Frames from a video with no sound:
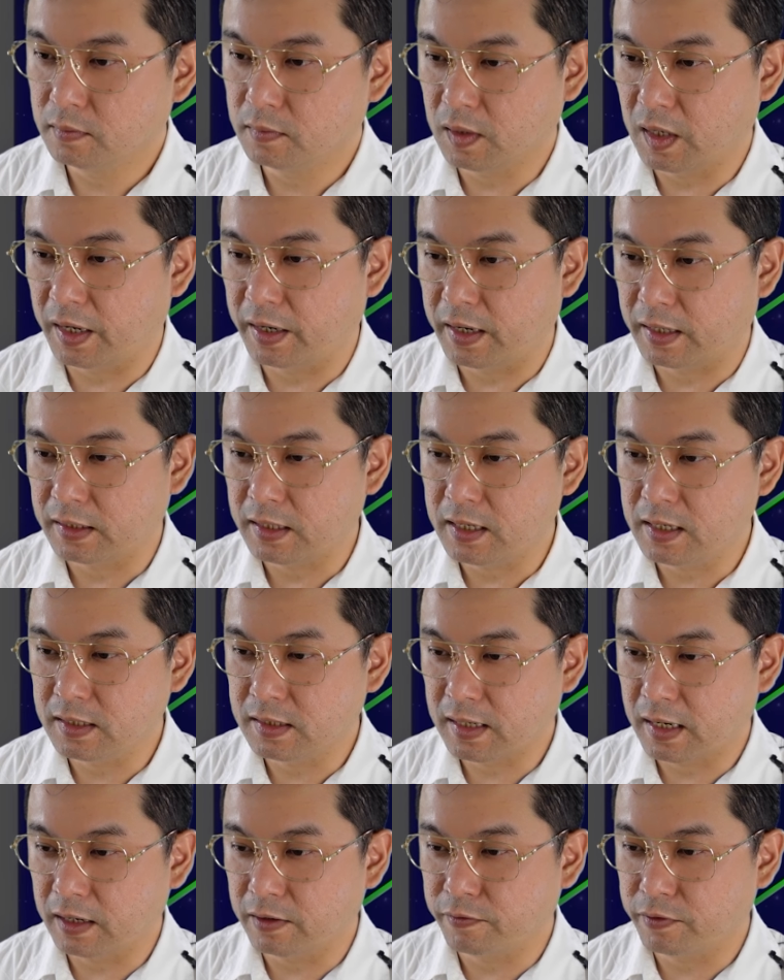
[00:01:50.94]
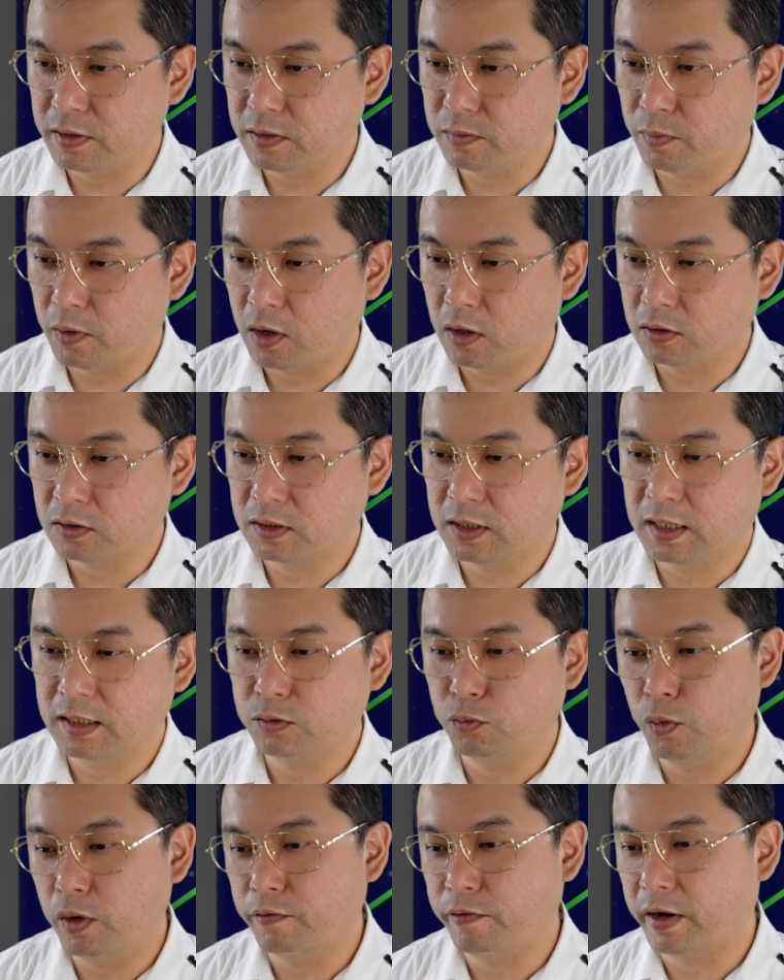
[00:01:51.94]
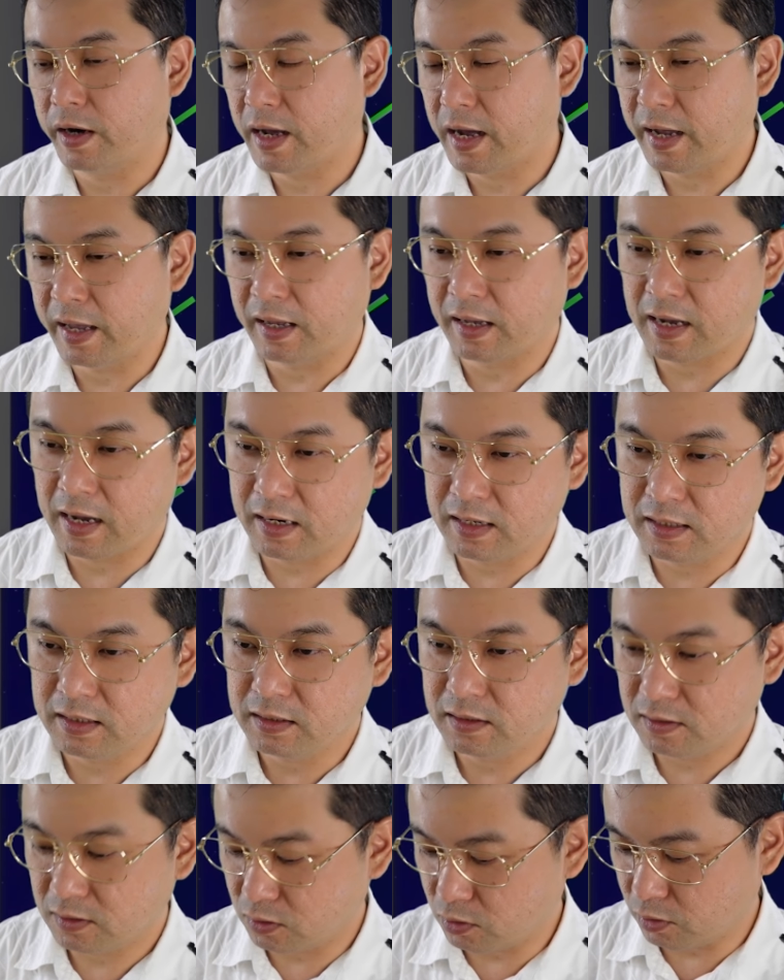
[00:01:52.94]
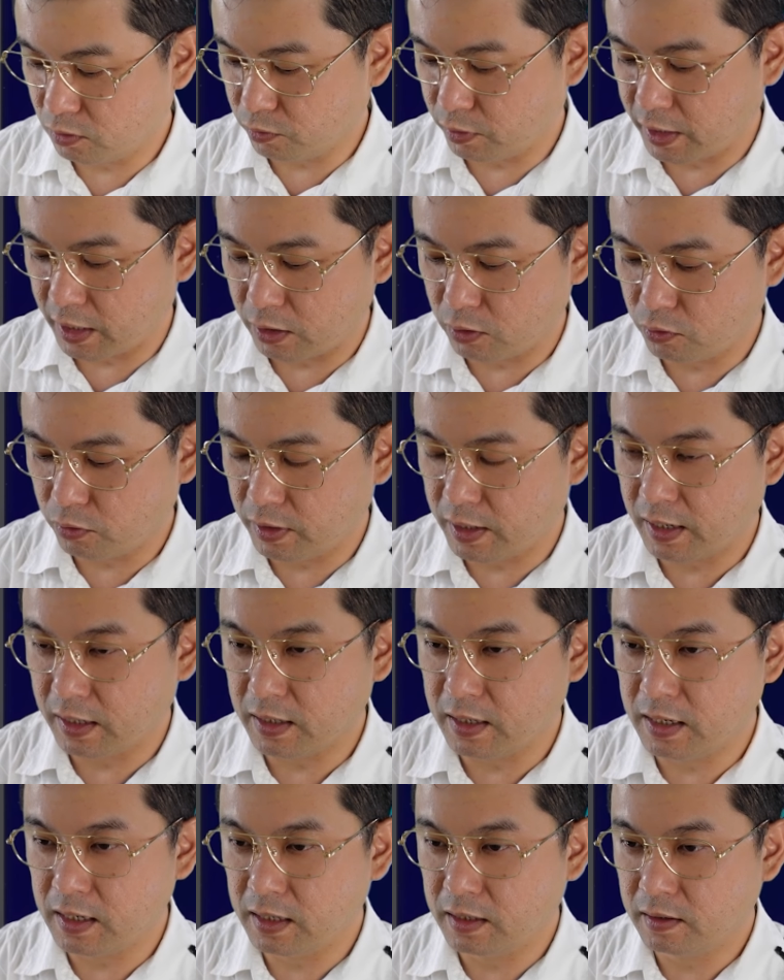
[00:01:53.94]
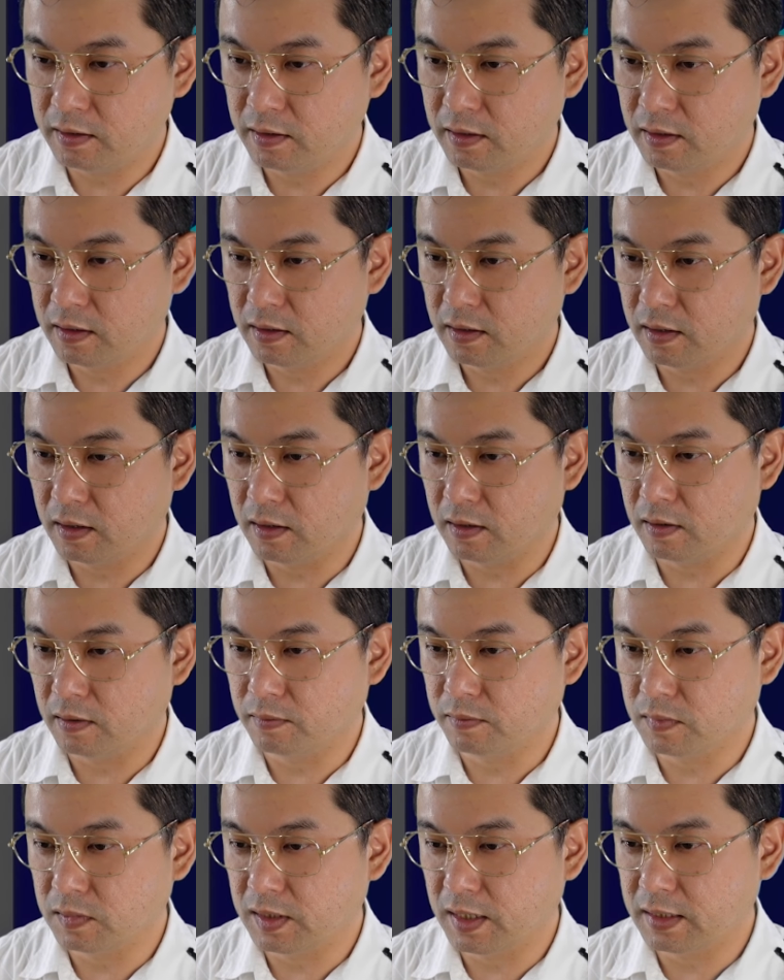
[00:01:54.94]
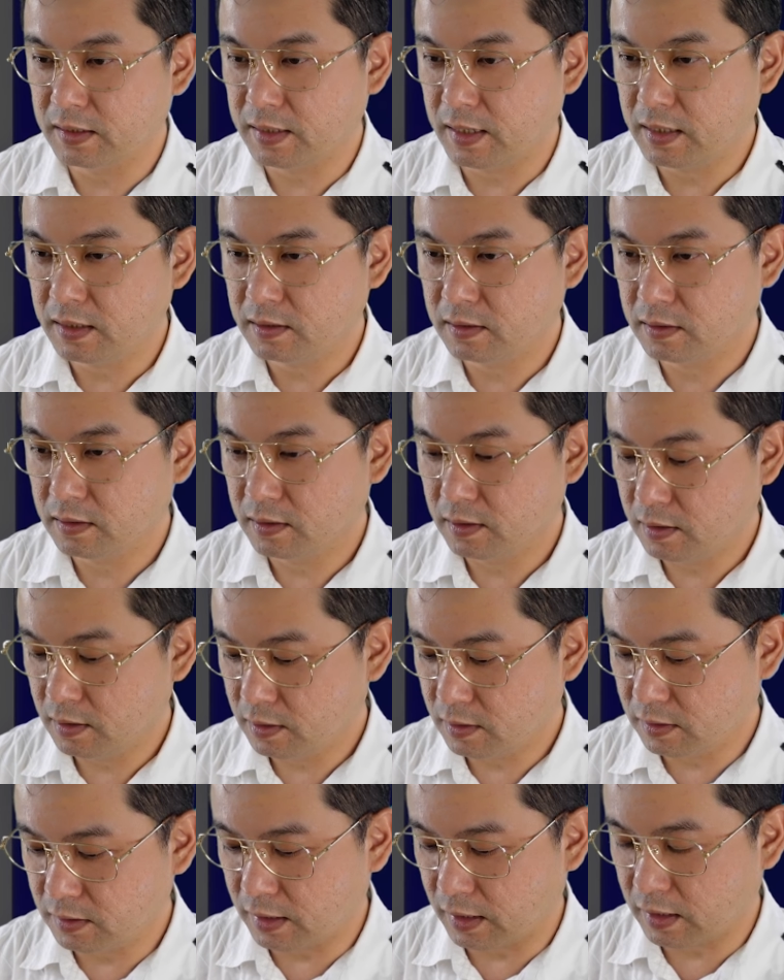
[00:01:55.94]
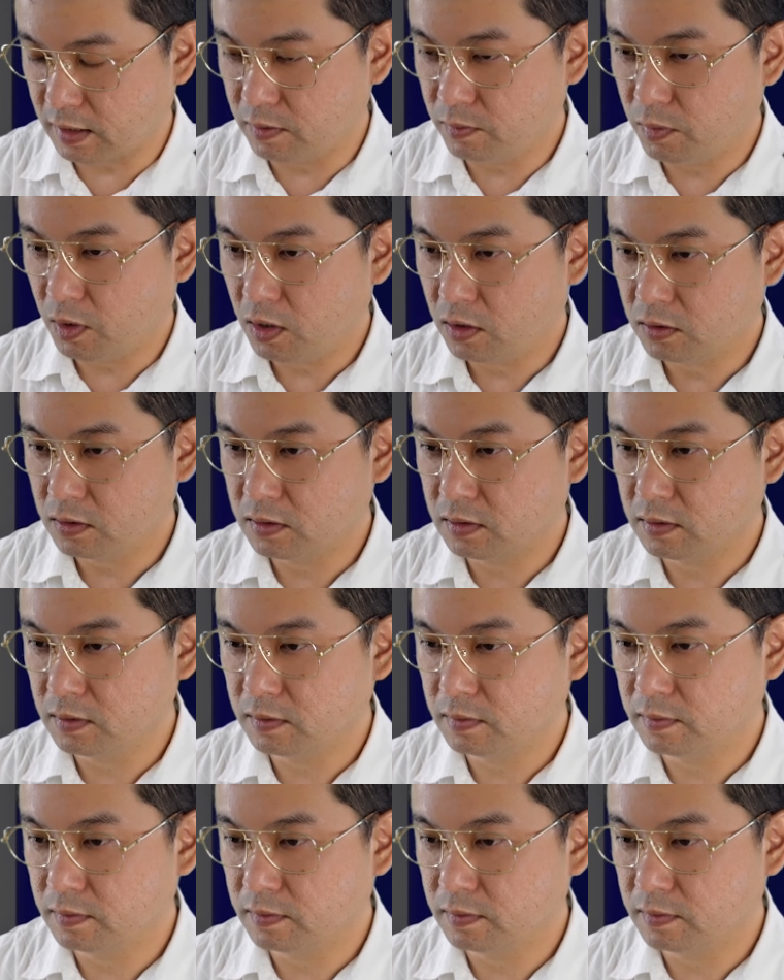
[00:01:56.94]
And nothing inside the first box, just width and height and color. So we can do that in CSS. Second box.